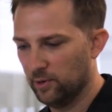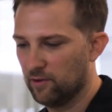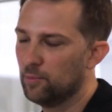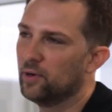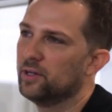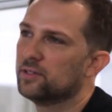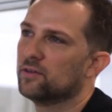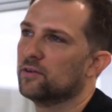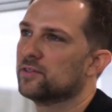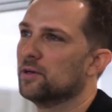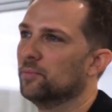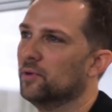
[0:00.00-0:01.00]
when everybody
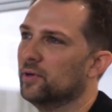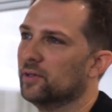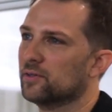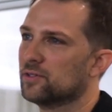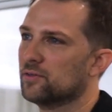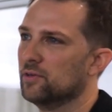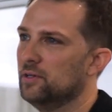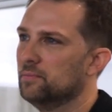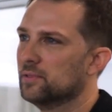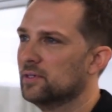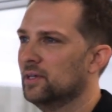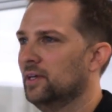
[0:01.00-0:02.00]
starts uploading their
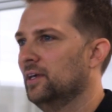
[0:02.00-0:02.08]
streams,